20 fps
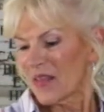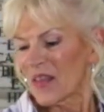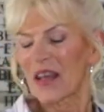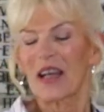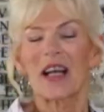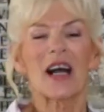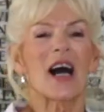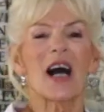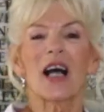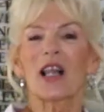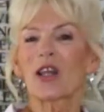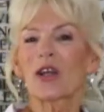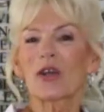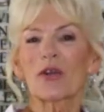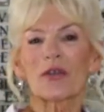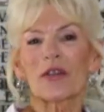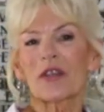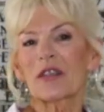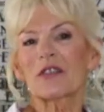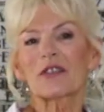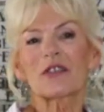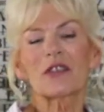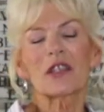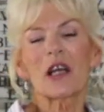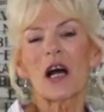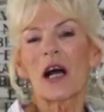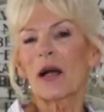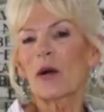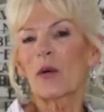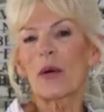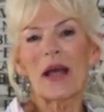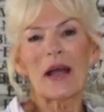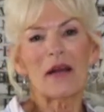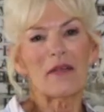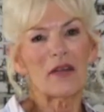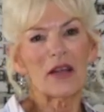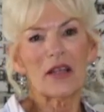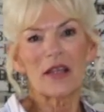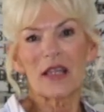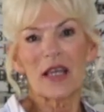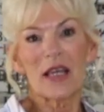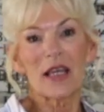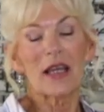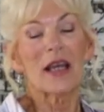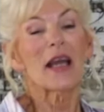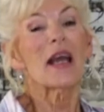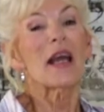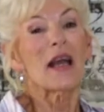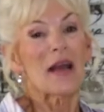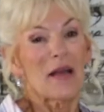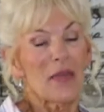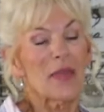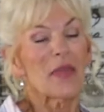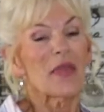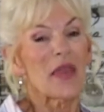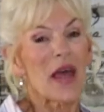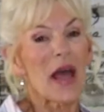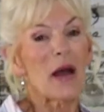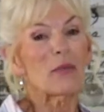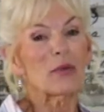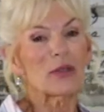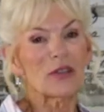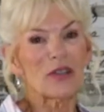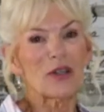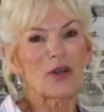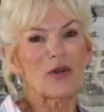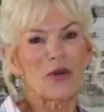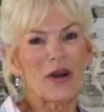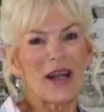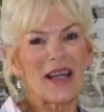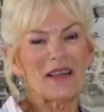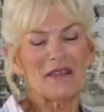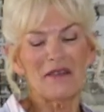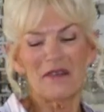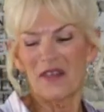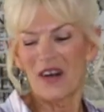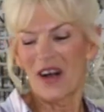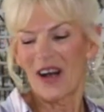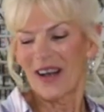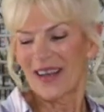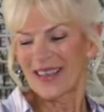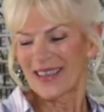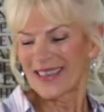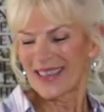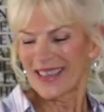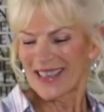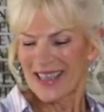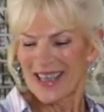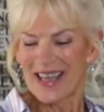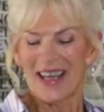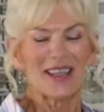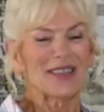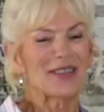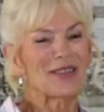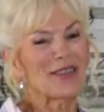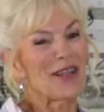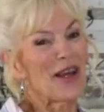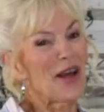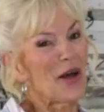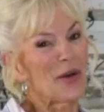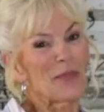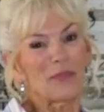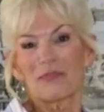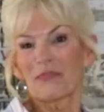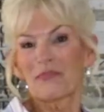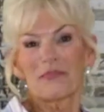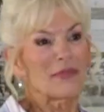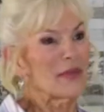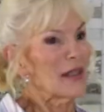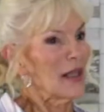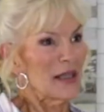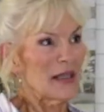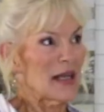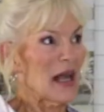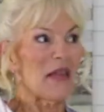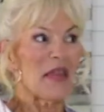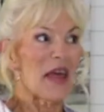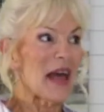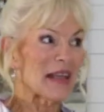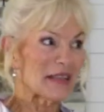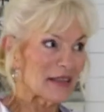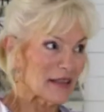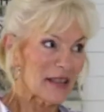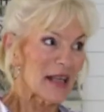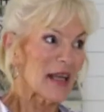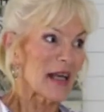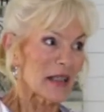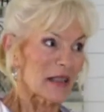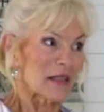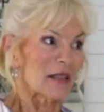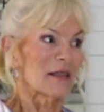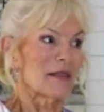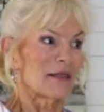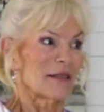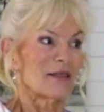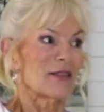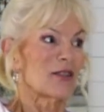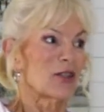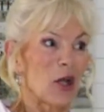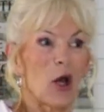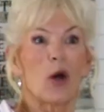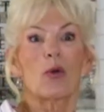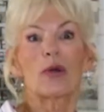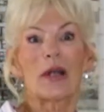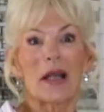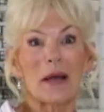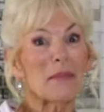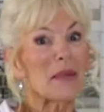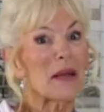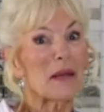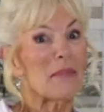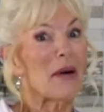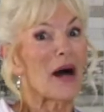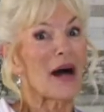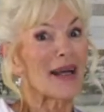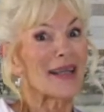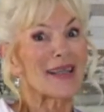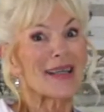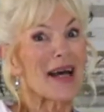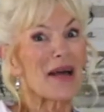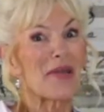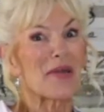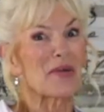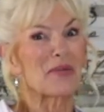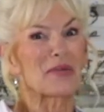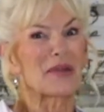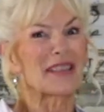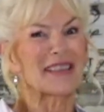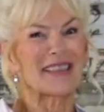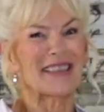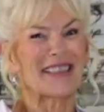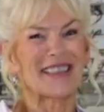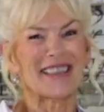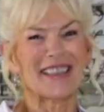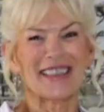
the color, the style, everything, that was a great find. So, now that's it. Don't let me buy another one.